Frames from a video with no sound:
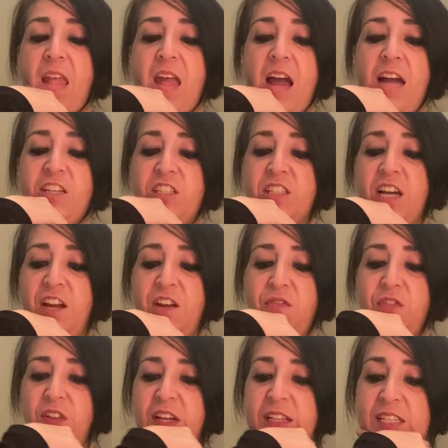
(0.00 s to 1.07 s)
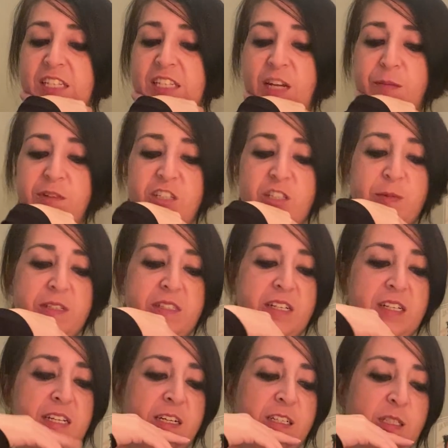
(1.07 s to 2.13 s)
I just kind of feel like the damage has been
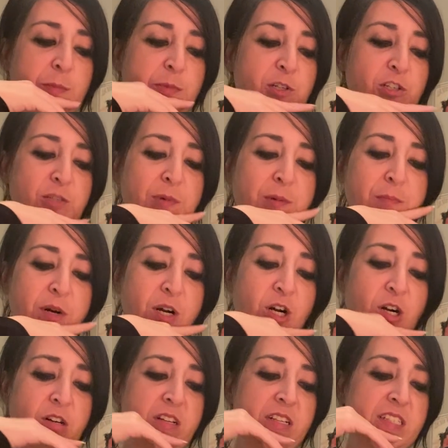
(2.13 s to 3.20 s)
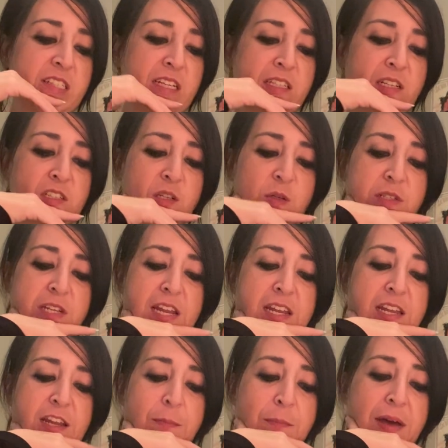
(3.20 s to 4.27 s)
done here. The bridge has been burned. It's like there's no
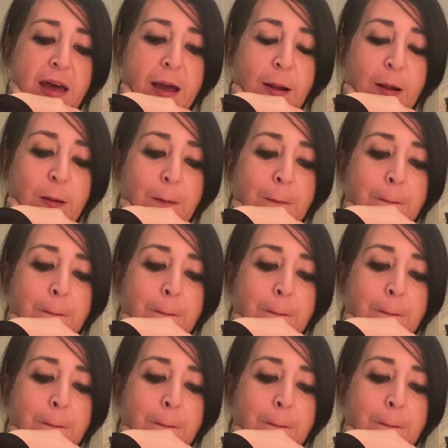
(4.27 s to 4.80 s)
taking it back.